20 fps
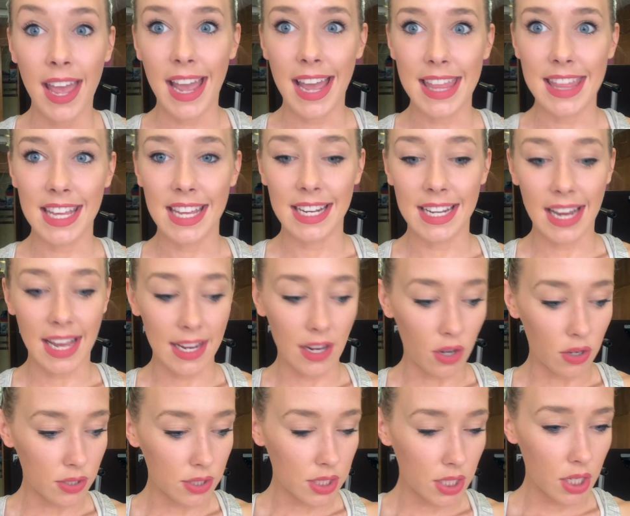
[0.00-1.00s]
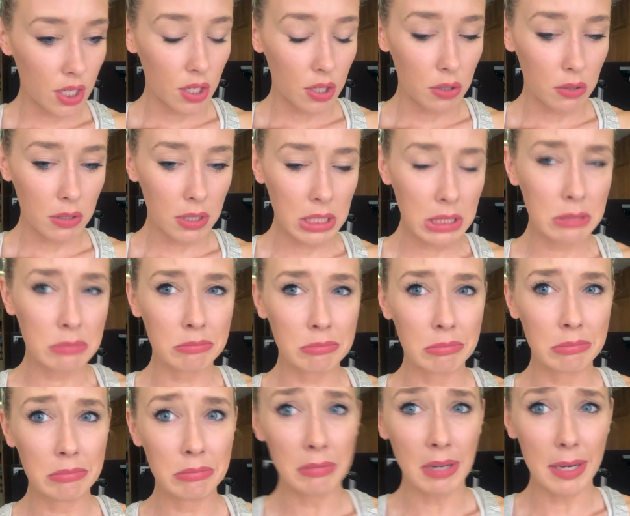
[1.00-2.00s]
And then I also
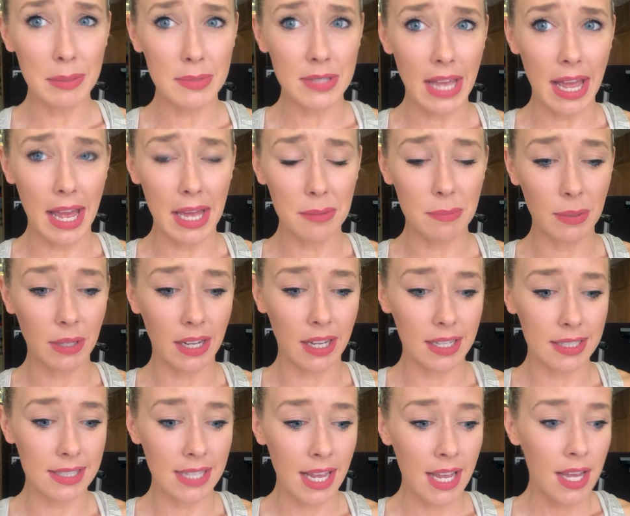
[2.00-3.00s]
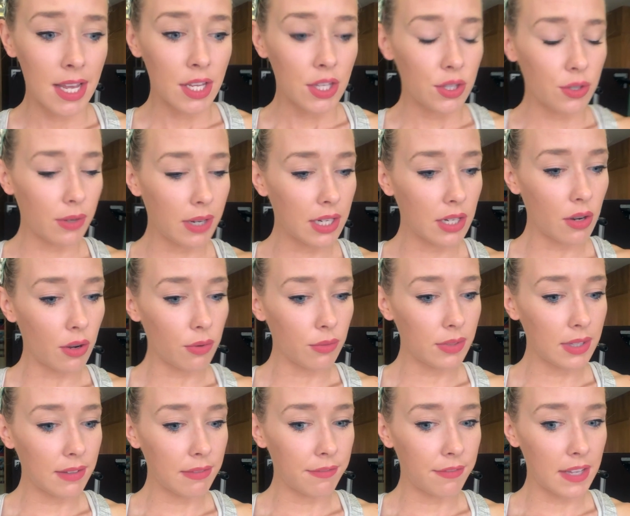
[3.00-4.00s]
am sad because you can
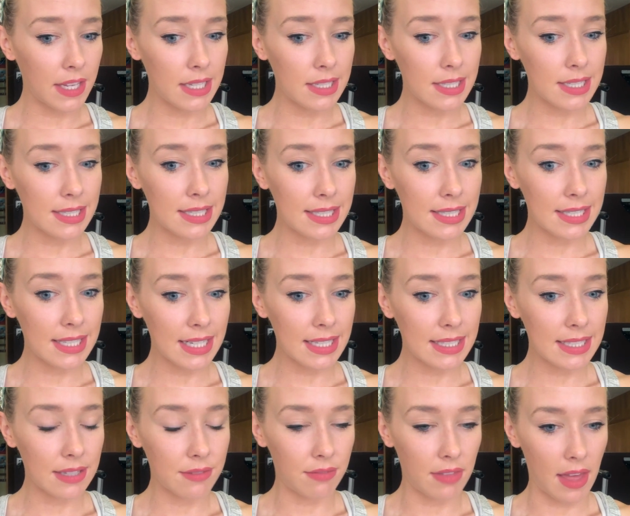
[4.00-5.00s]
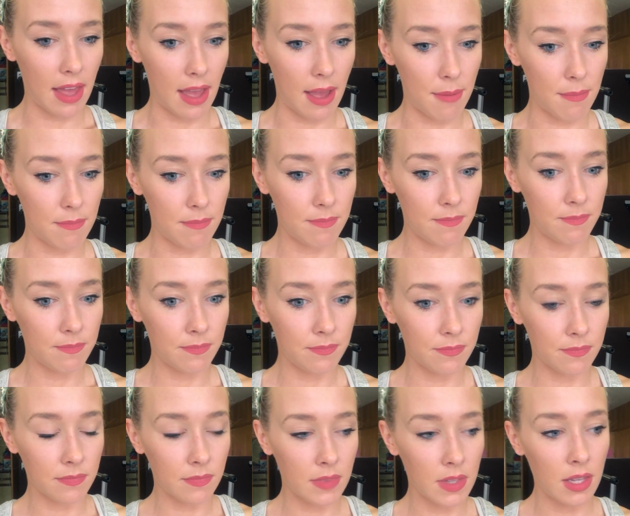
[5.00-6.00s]
only fit 6 of them
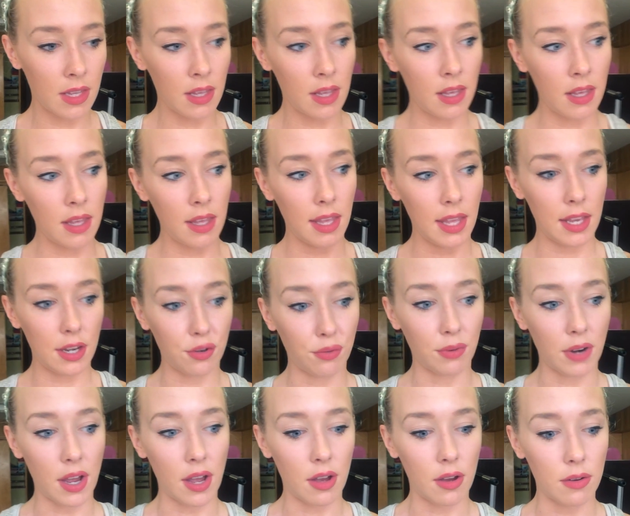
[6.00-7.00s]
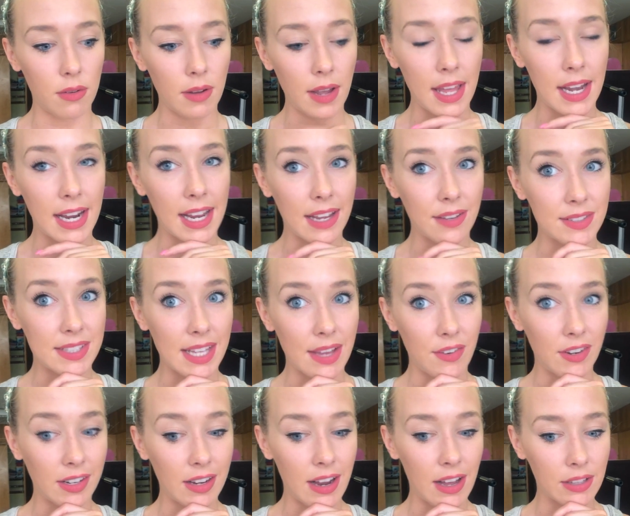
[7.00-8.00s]
in a row, and I have
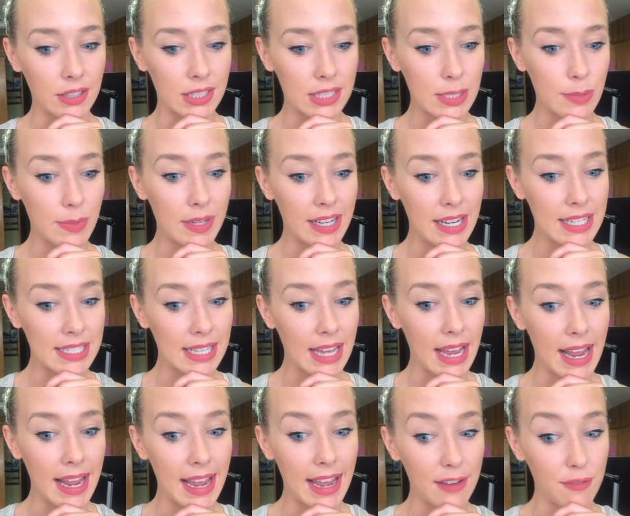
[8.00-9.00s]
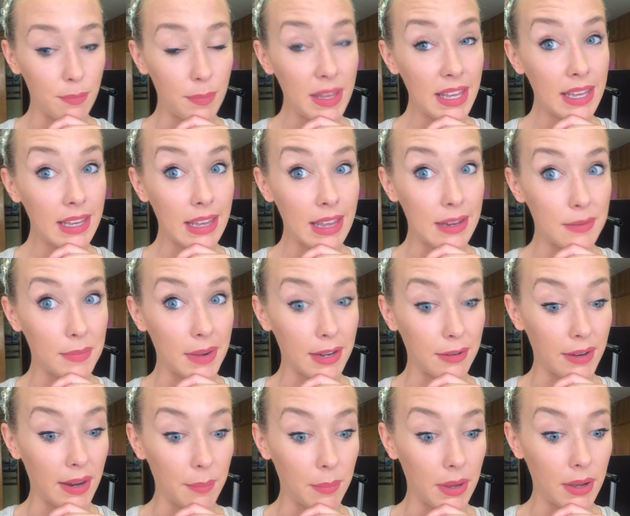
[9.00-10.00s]
7 colors because I have pink in my
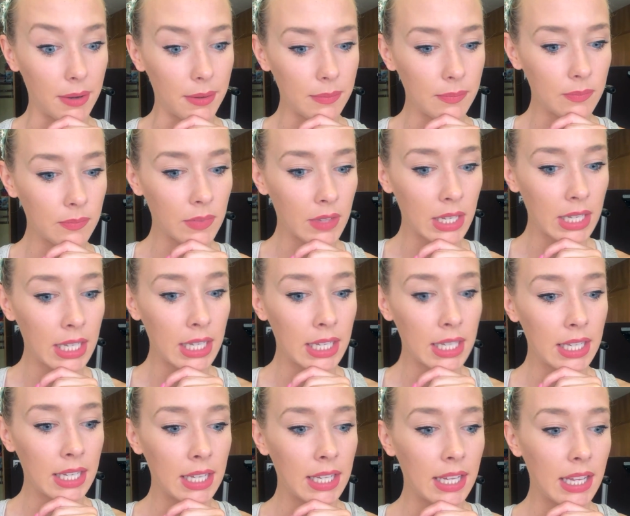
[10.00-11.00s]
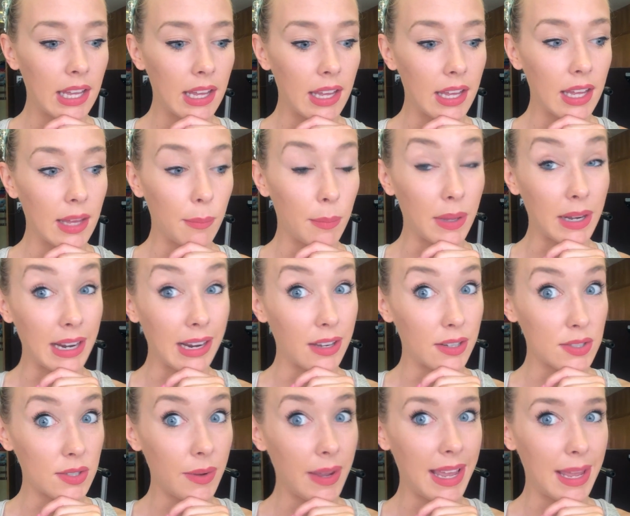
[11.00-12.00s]
rainbow. But I
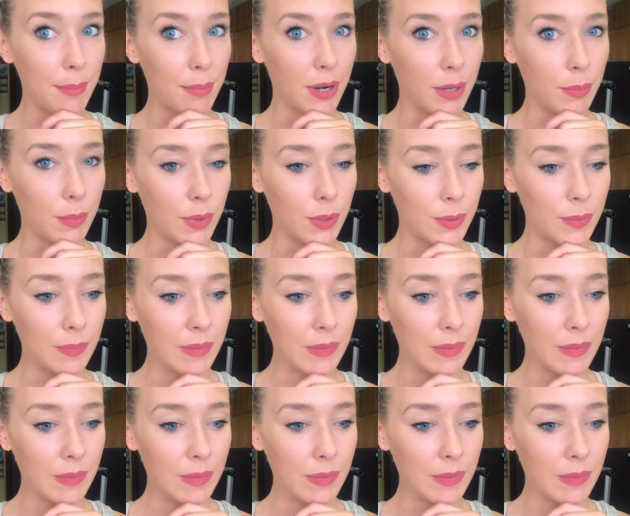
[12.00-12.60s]
also hate purple.